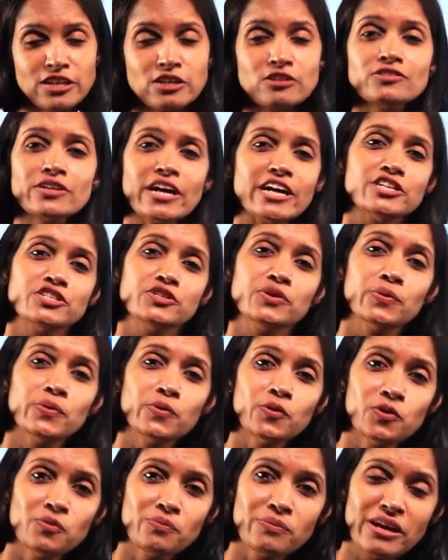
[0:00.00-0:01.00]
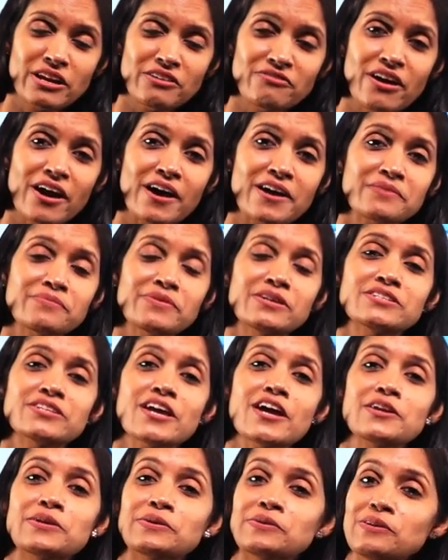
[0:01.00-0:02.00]
Look at your home environment
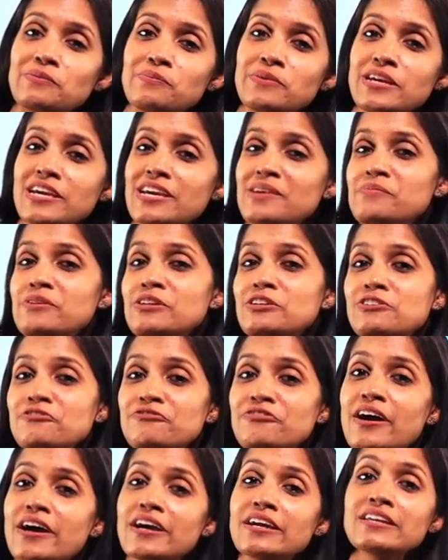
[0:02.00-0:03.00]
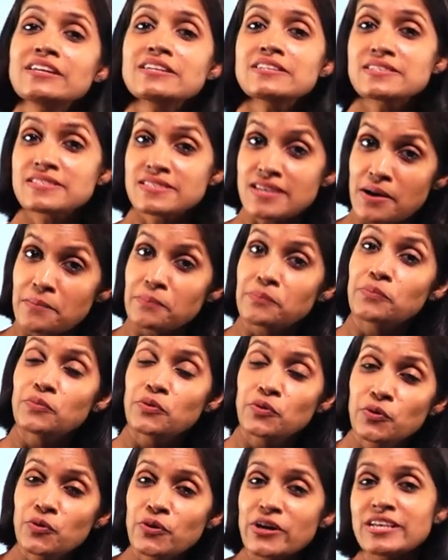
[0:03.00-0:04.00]
and you will be able to find some
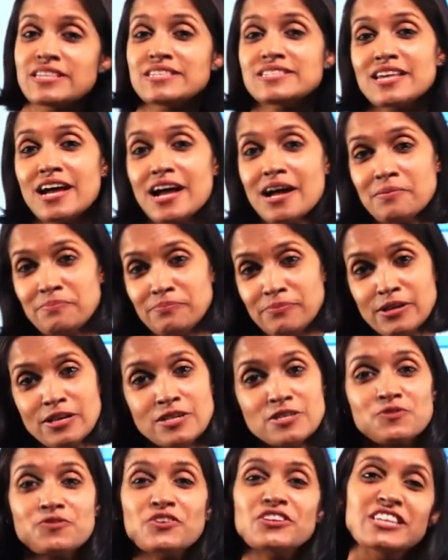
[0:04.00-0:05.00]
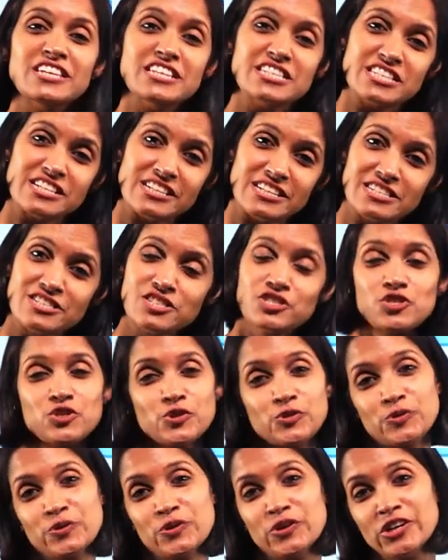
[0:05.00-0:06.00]
more examples for this list
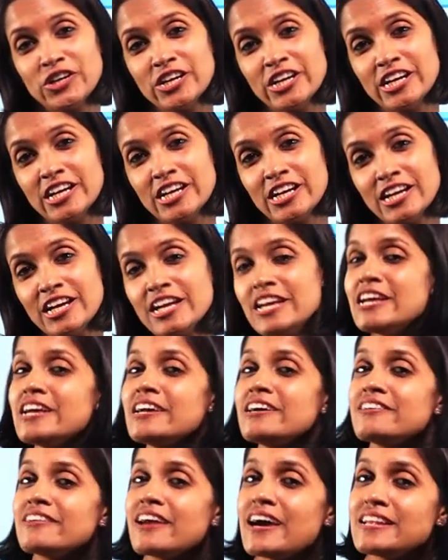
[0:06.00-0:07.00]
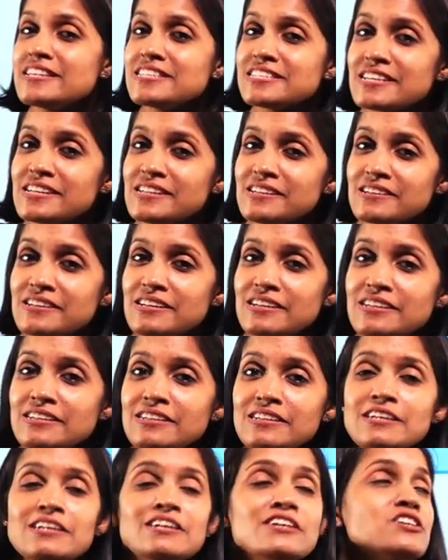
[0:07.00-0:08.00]
too. Right,
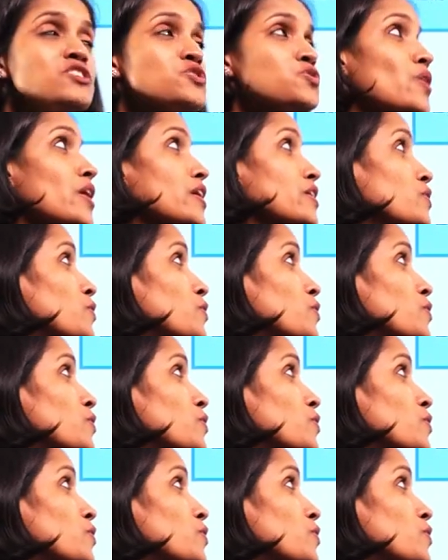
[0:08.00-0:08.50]
children? So I